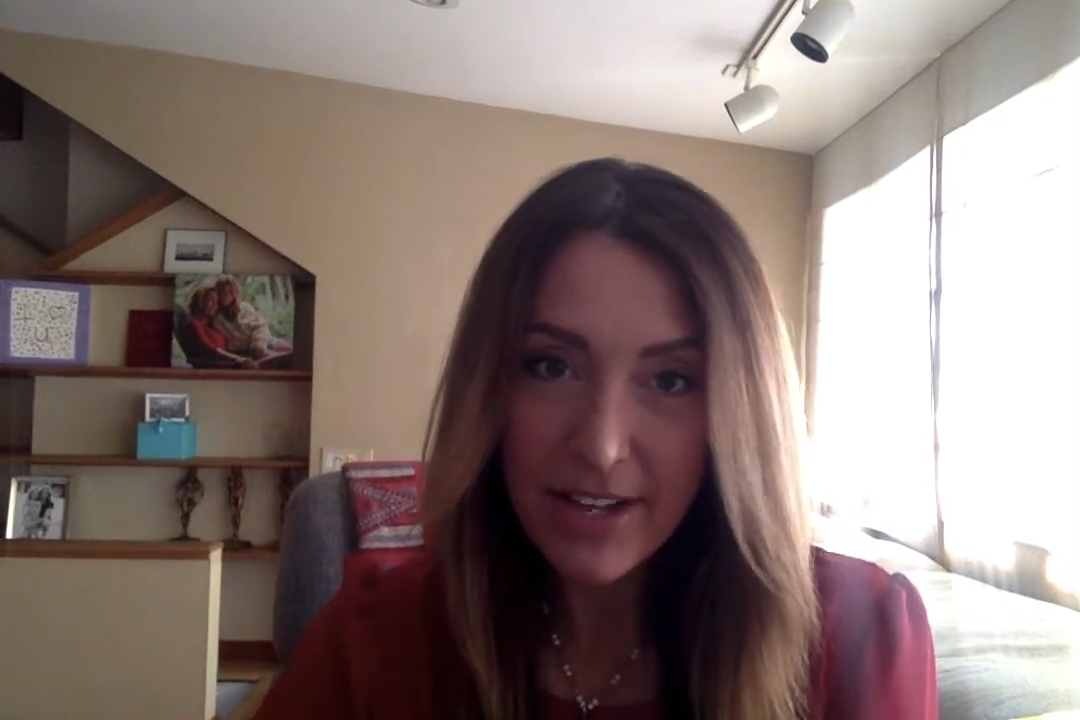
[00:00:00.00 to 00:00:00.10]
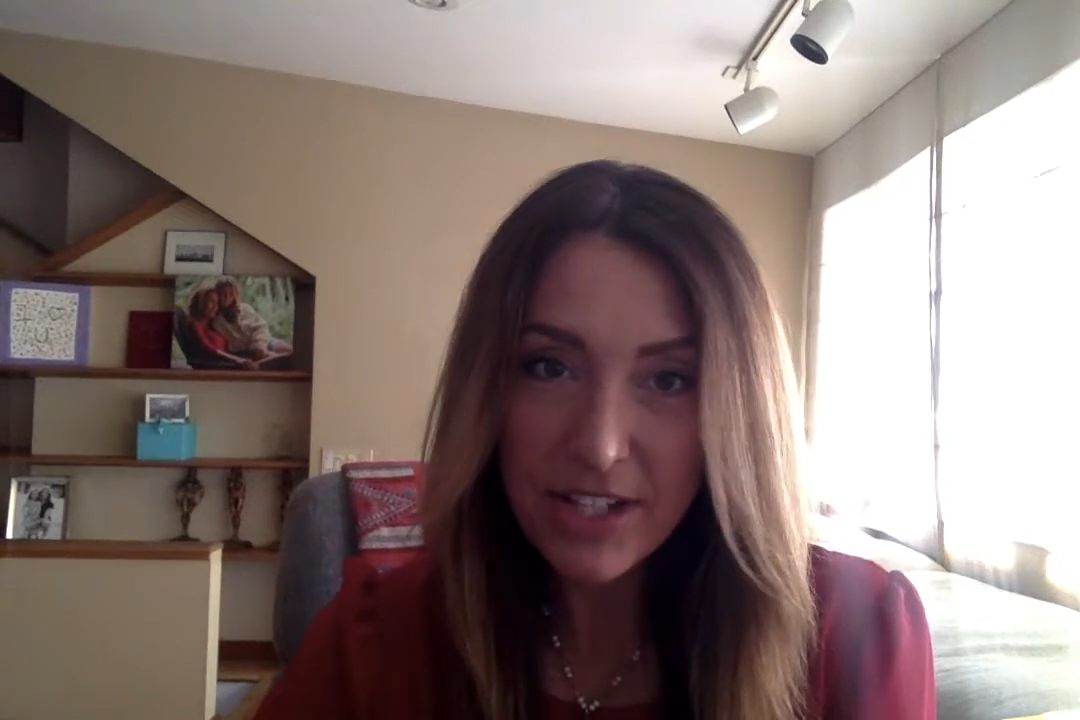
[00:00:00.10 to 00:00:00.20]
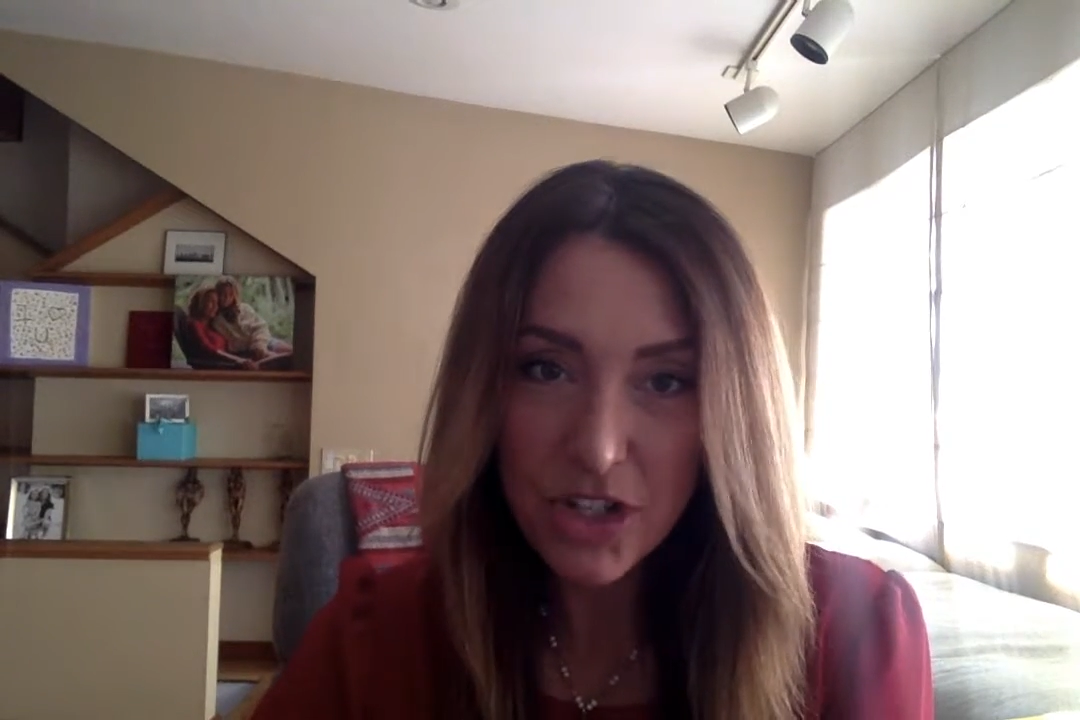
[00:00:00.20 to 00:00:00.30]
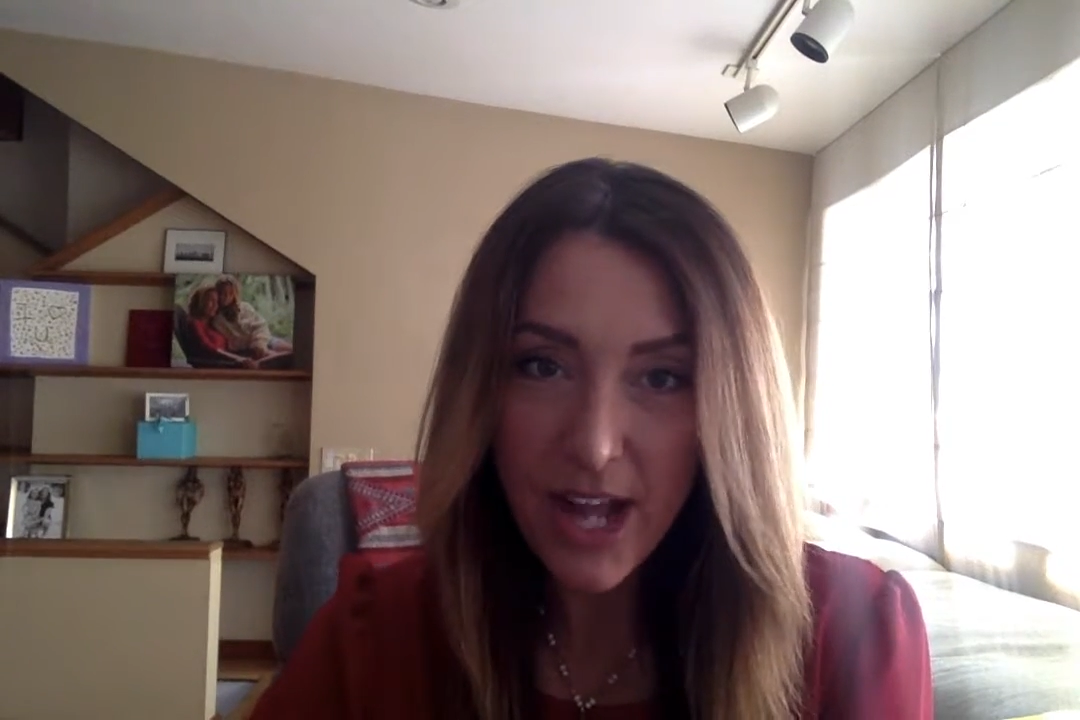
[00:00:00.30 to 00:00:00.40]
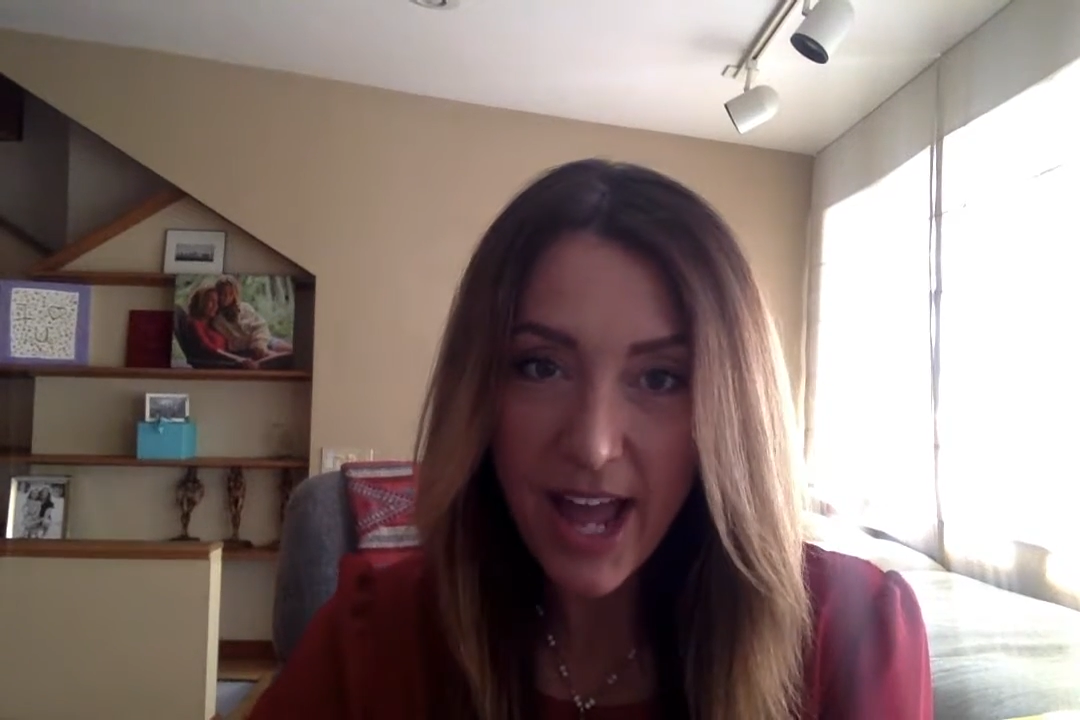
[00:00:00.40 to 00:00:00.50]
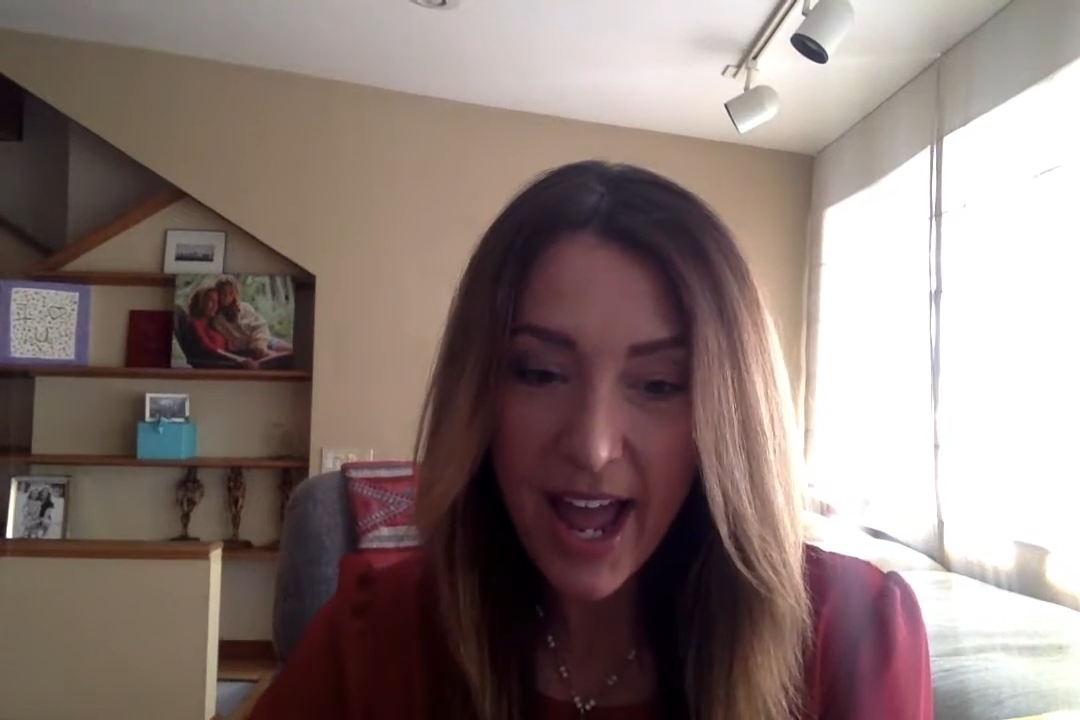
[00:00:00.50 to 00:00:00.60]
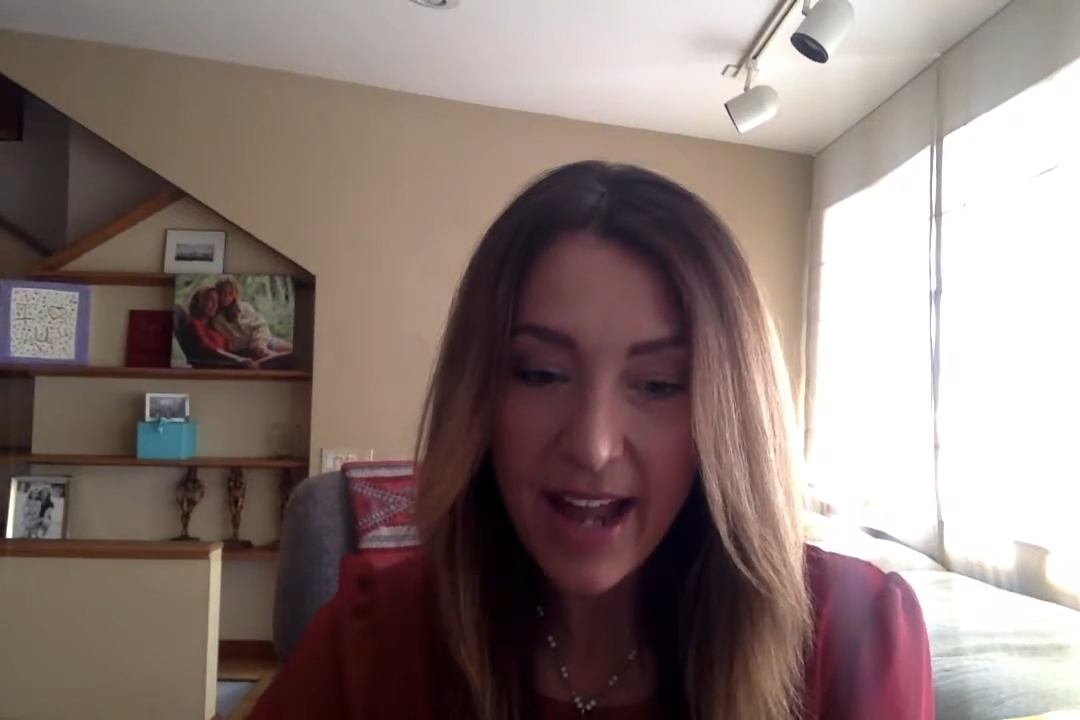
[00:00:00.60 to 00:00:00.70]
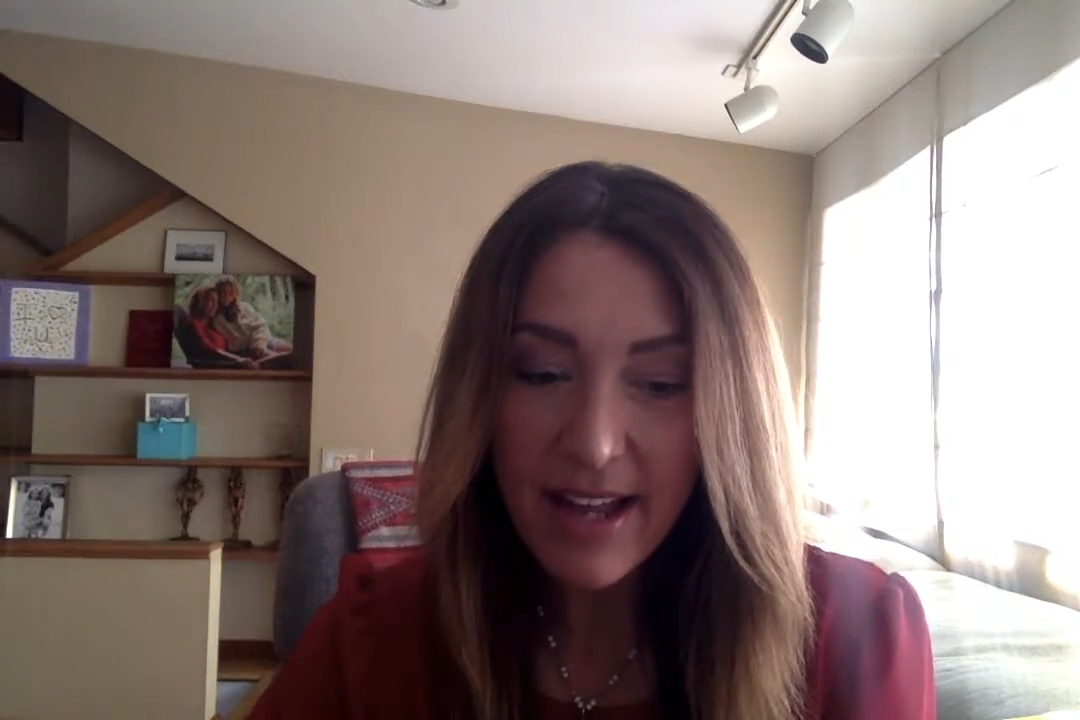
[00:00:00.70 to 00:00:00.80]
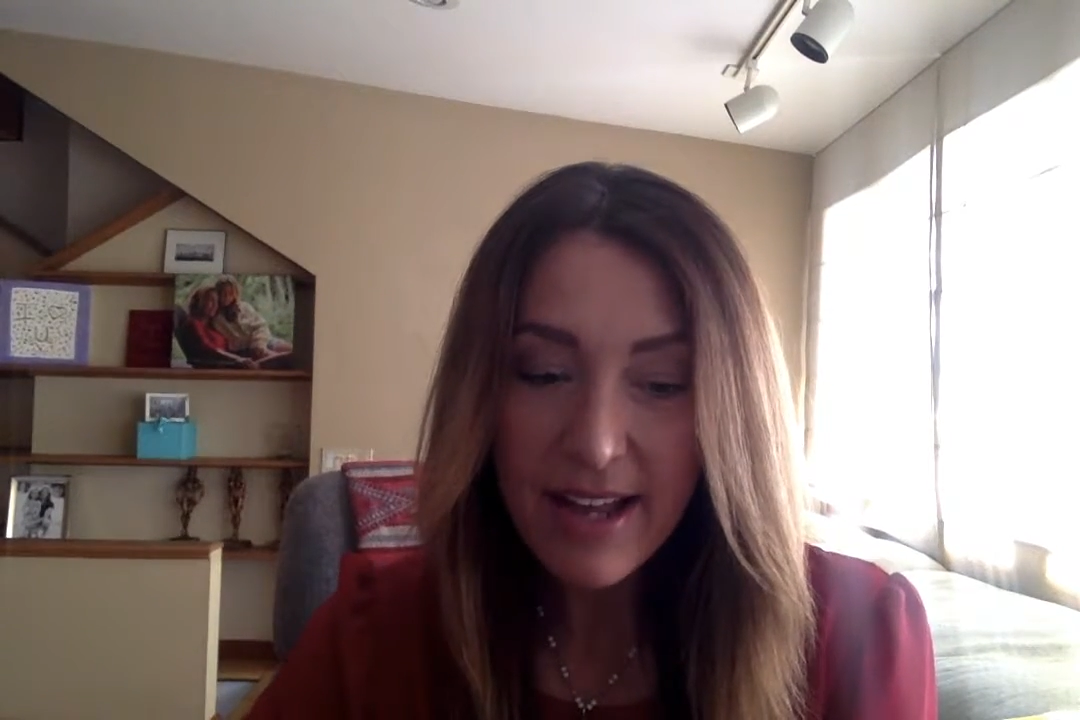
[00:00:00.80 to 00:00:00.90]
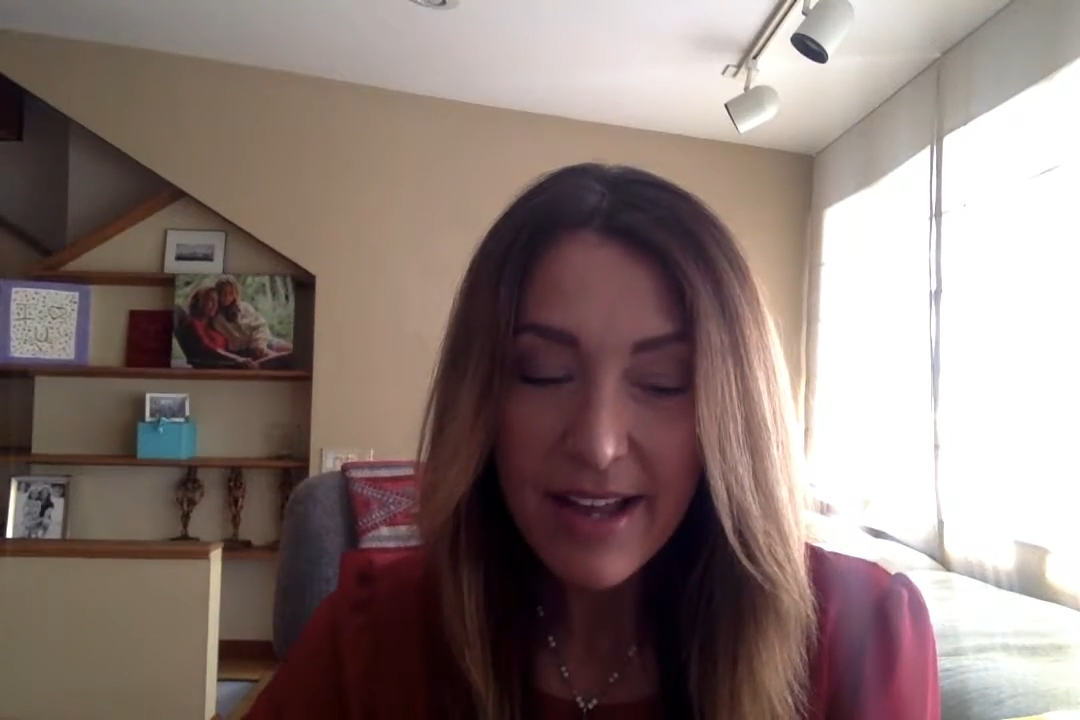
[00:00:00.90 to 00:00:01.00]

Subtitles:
yesterday,